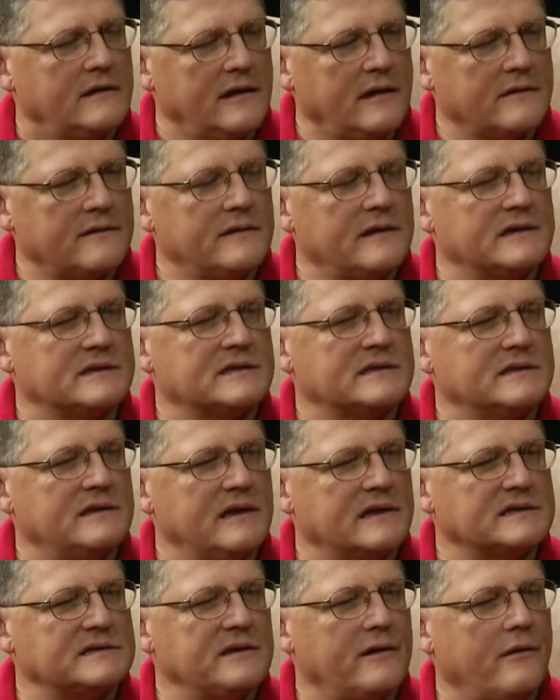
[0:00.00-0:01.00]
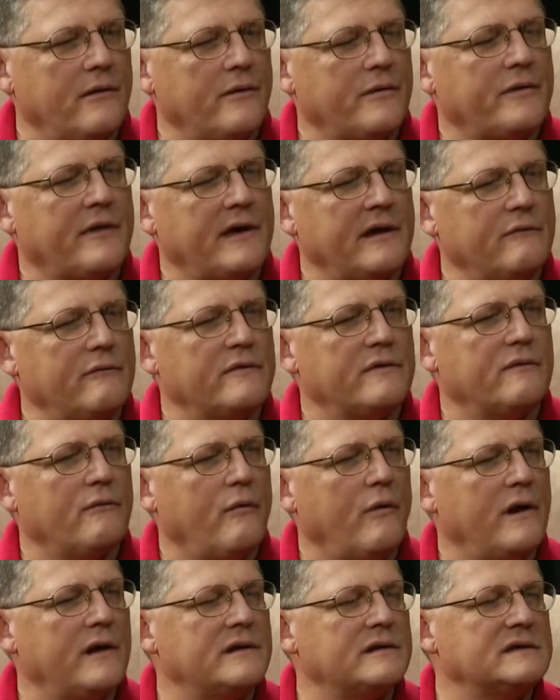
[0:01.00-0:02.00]
Yeah, and that's the whole thing.
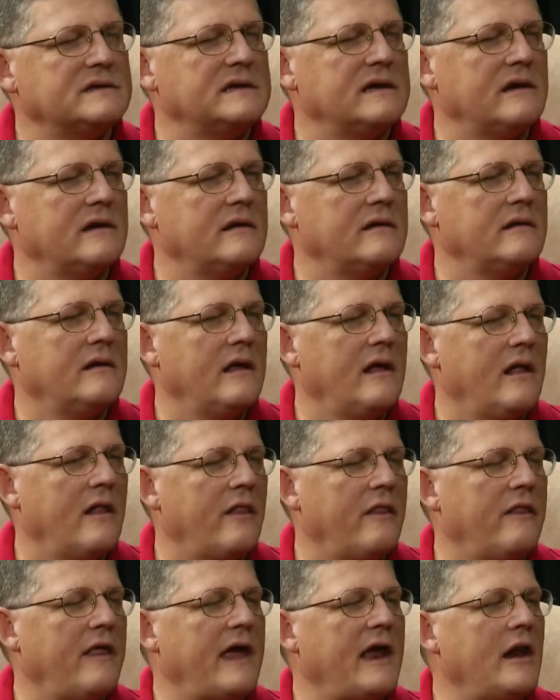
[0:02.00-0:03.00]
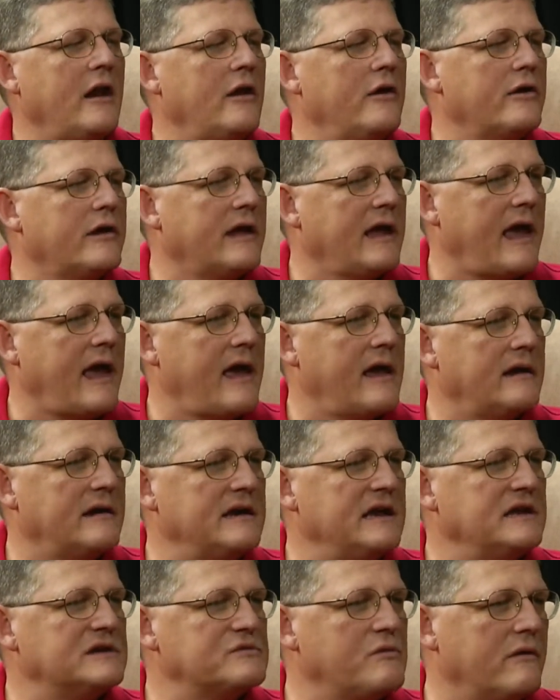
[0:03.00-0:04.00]
What they look at
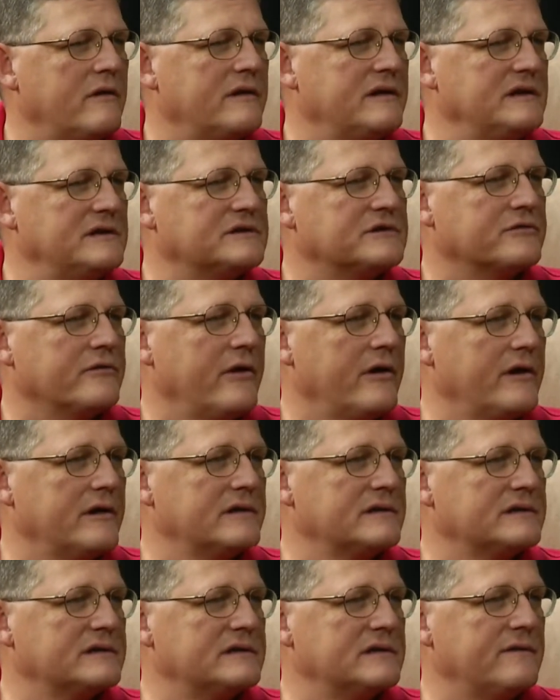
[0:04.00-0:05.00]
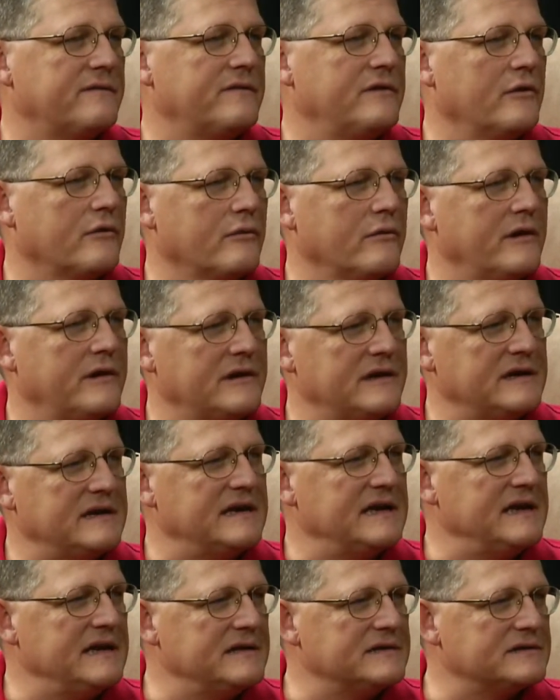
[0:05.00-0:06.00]
in each one of these trucks, if you're running
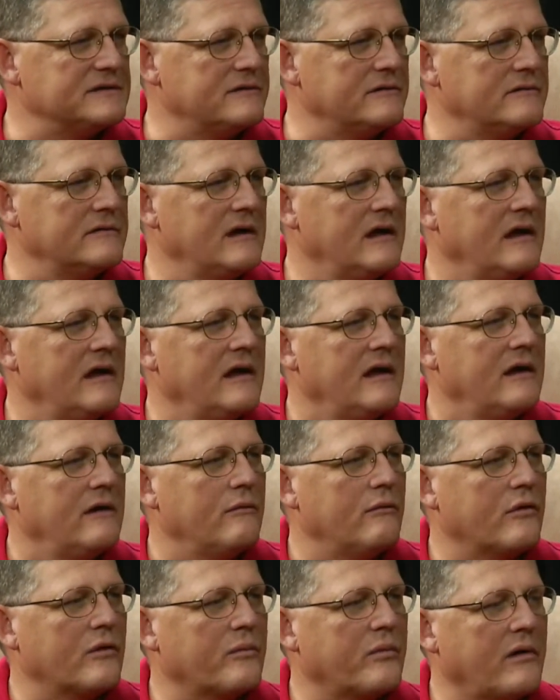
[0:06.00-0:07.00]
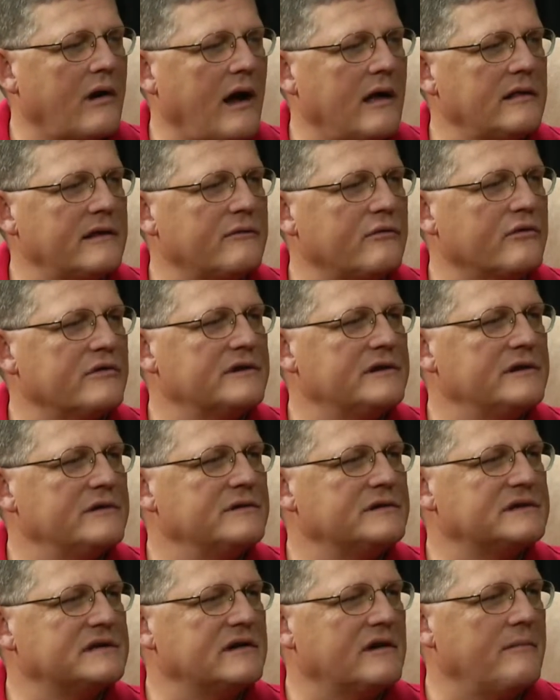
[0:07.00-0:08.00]
diesel, we're probably
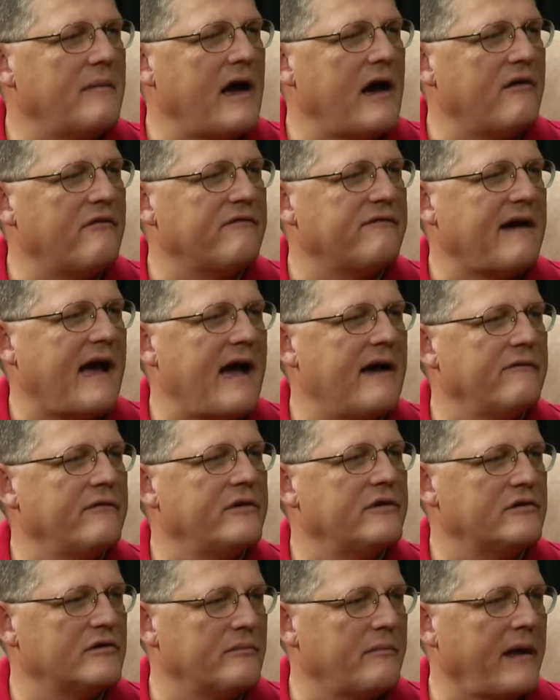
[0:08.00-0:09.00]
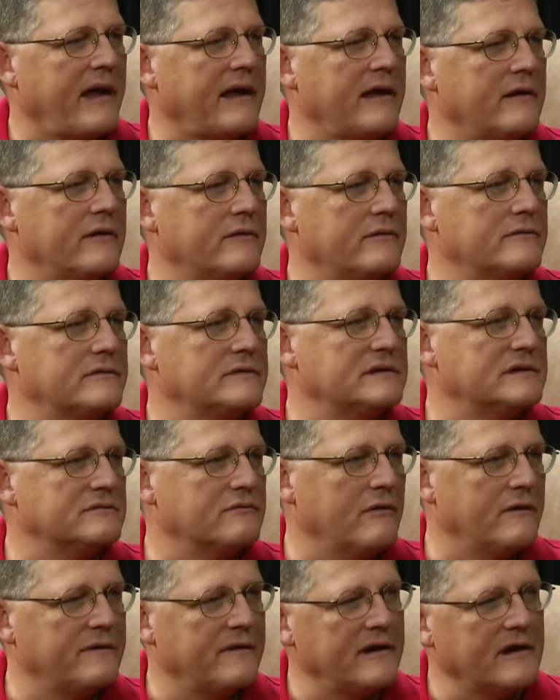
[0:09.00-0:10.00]
reducing about 500 pounds is
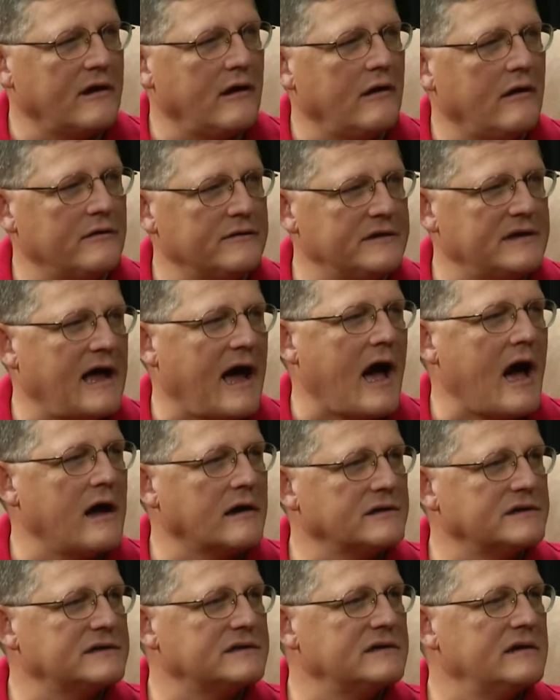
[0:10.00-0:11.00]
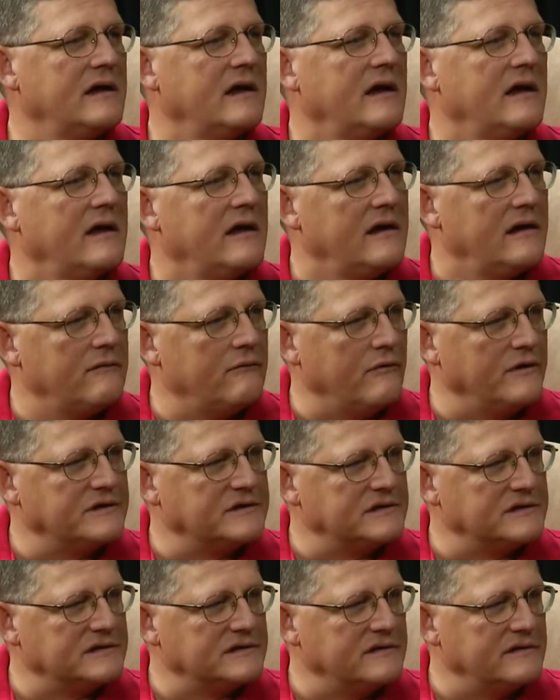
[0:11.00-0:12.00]
what they call NOx,
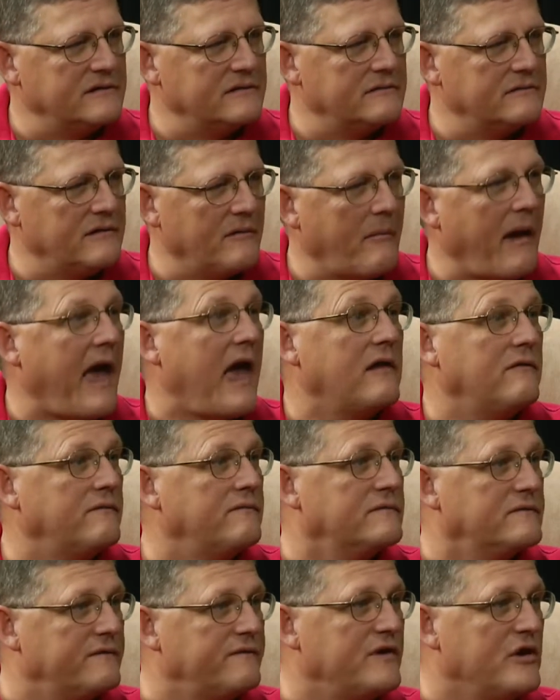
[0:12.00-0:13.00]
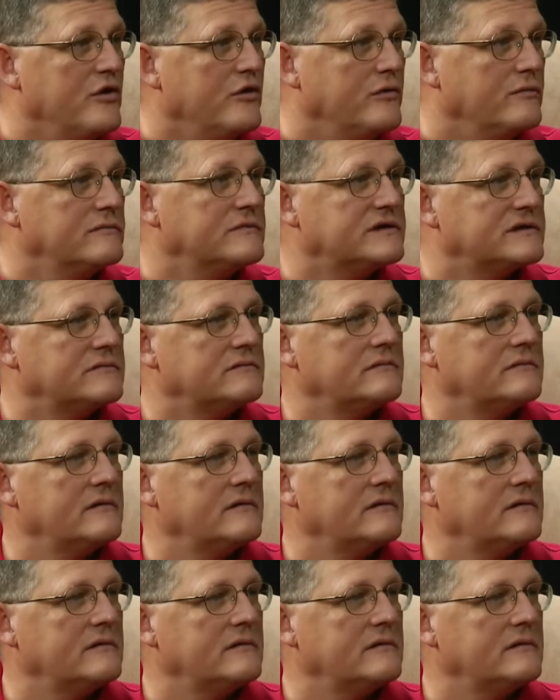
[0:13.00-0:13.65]
which is the bad fumes